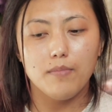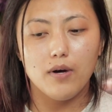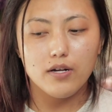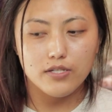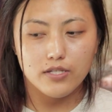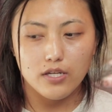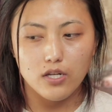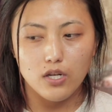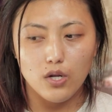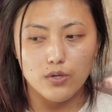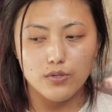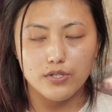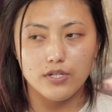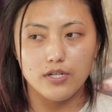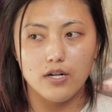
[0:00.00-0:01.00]
Marxin
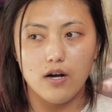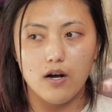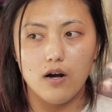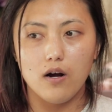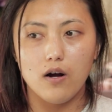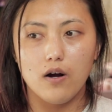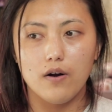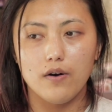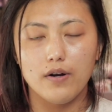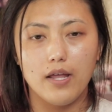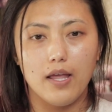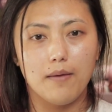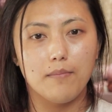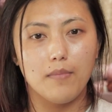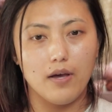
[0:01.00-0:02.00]
lotion are
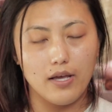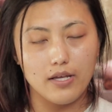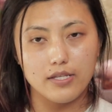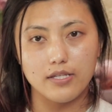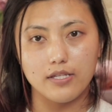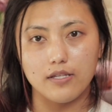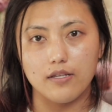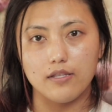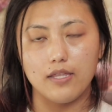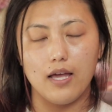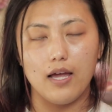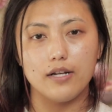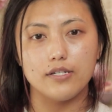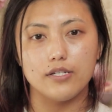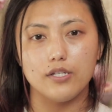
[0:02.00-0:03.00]
a mask
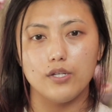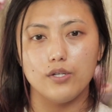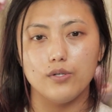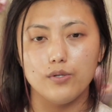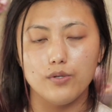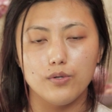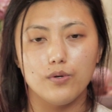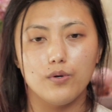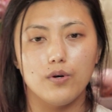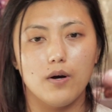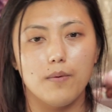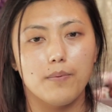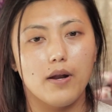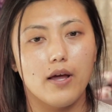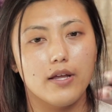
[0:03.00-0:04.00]
that you
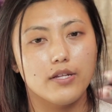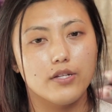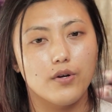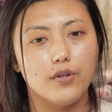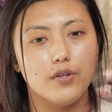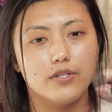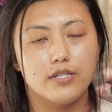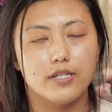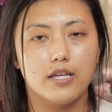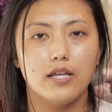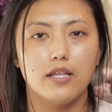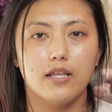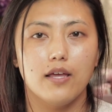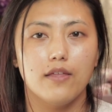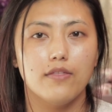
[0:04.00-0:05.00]
apply it on your
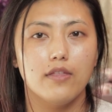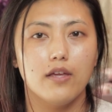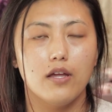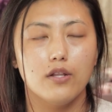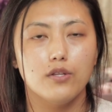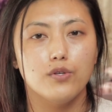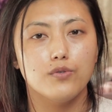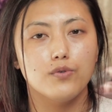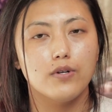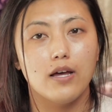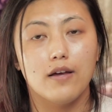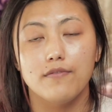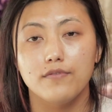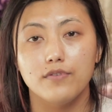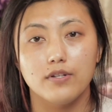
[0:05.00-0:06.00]
skin, and then you don't
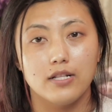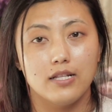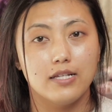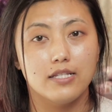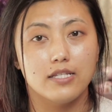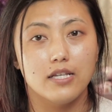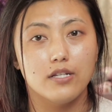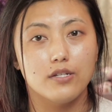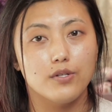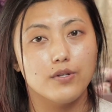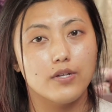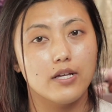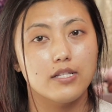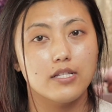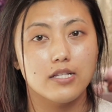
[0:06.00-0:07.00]
have to cleanse it. You
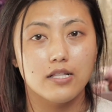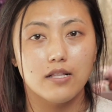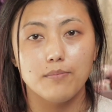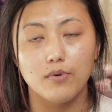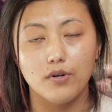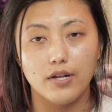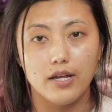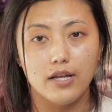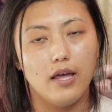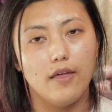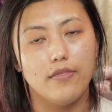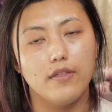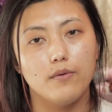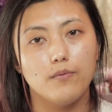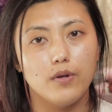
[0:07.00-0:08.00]
can slip on it,
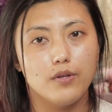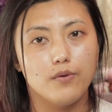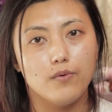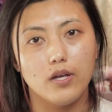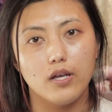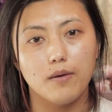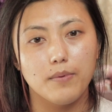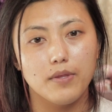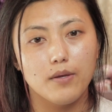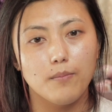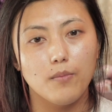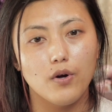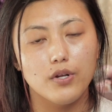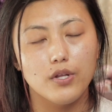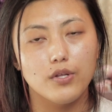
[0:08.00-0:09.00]
and then when you wake up in the
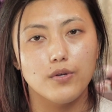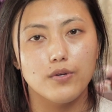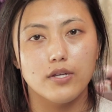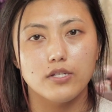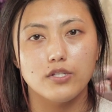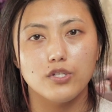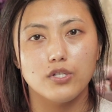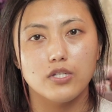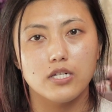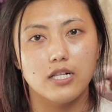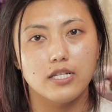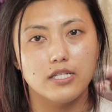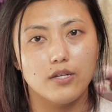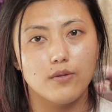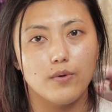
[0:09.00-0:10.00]
morning, you can just
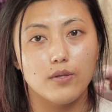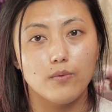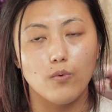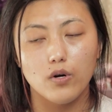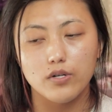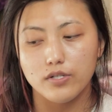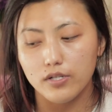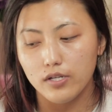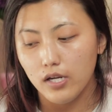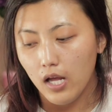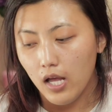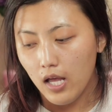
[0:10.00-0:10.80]
cleanse it with water.